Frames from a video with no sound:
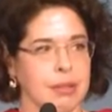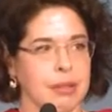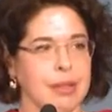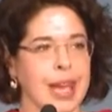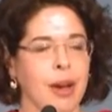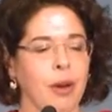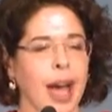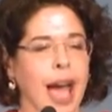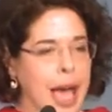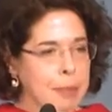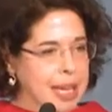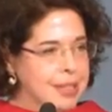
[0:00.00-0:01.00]
Now,
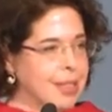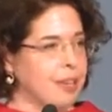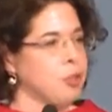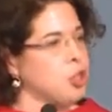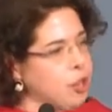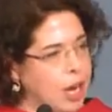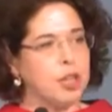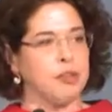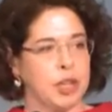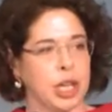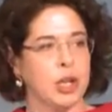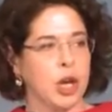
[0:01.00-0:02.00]
I myself was trying to
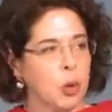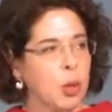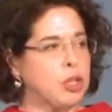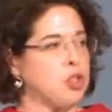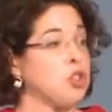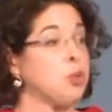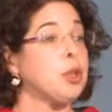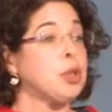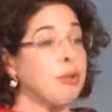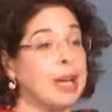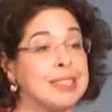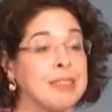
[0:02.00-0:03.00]
figure out what to do with the
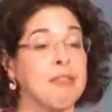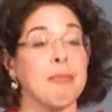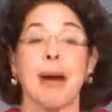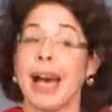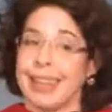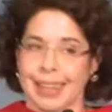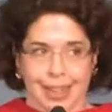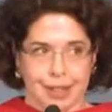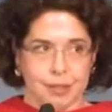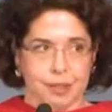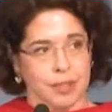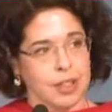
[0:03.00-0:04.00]
rest of my
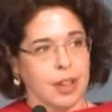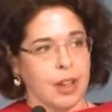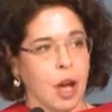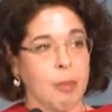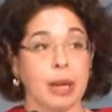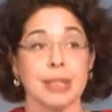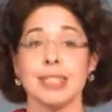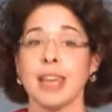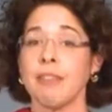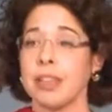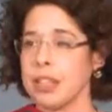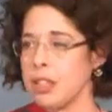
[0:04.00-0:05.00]
life about
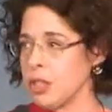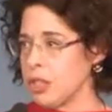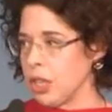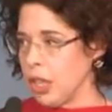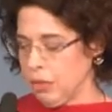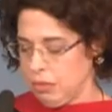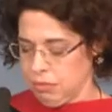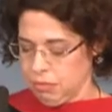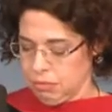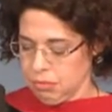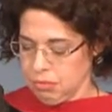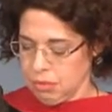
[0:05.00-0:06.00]
7 years ago.
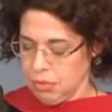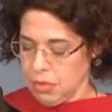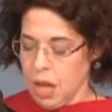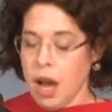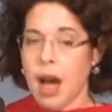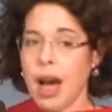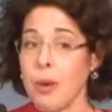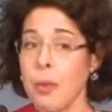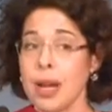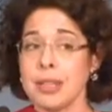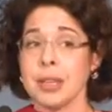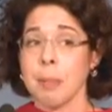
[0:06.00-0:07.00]
I
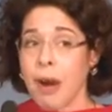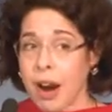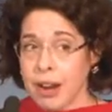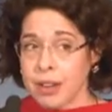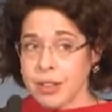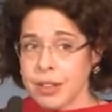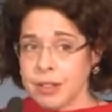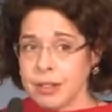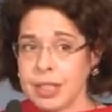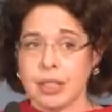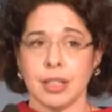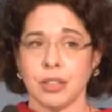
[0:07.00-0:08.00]
was a partner
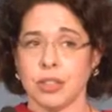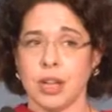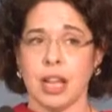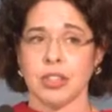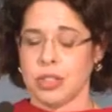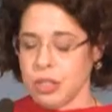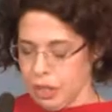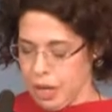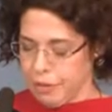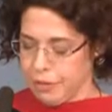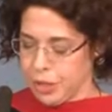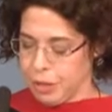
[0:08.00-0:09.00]
in an international
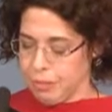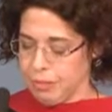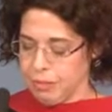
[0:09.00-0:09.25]
law firm.